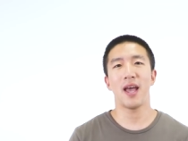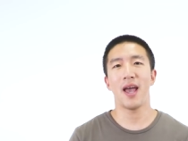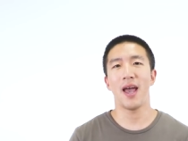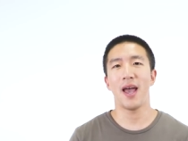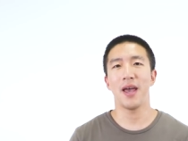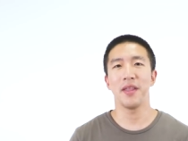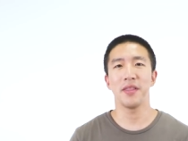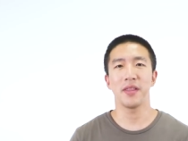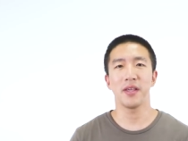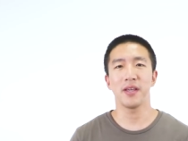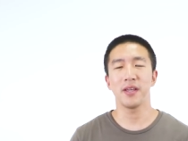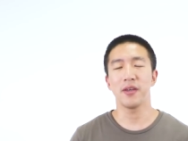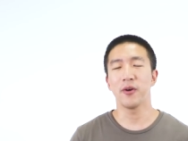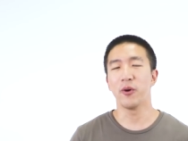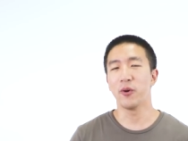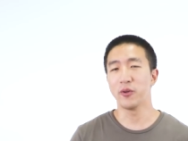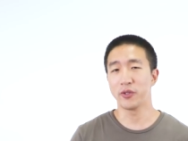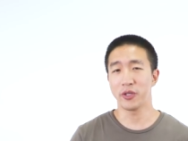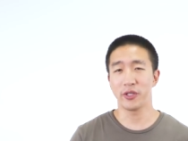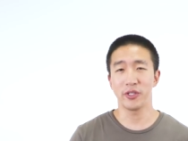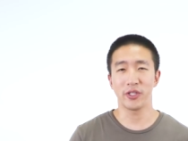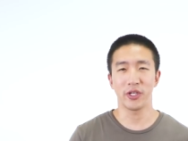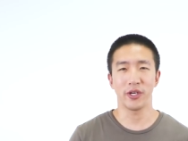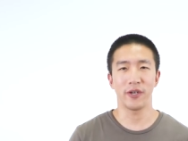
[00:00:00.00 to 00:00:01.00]
and the
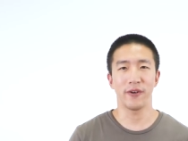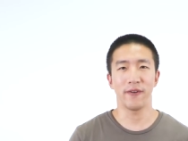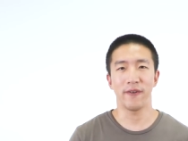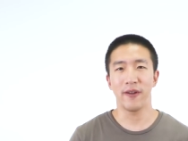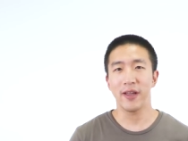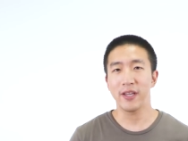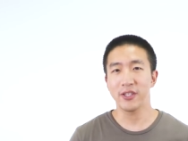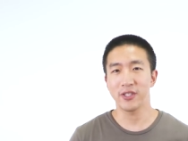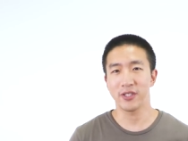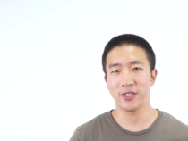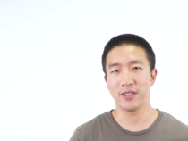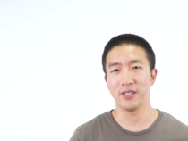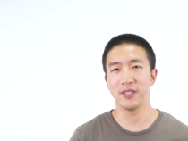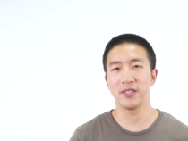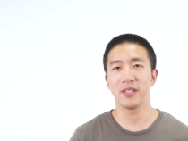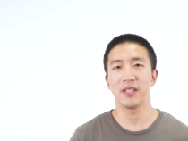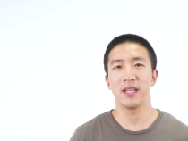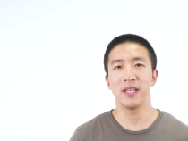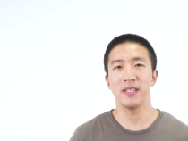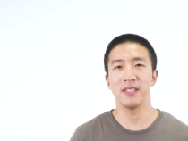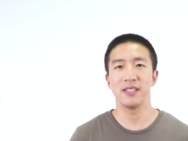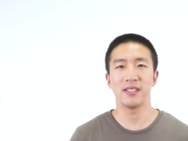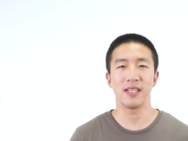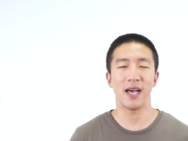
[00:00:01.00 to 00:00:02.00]
older generations
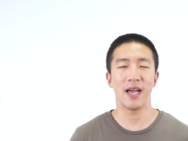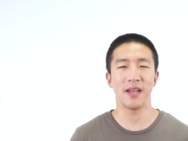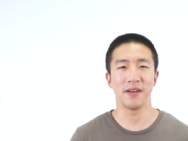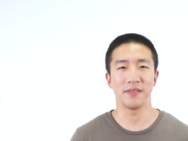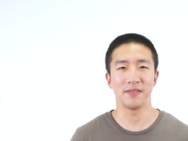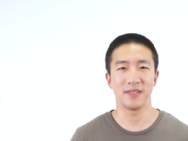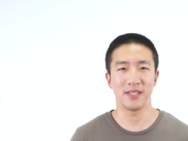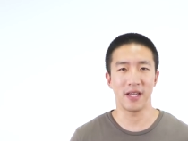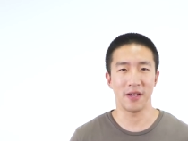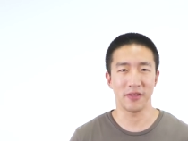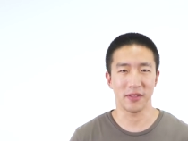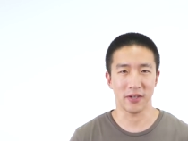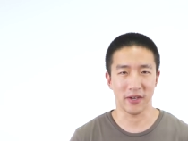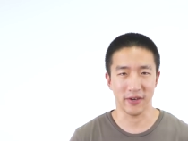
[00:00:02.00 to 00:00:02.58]
inside of South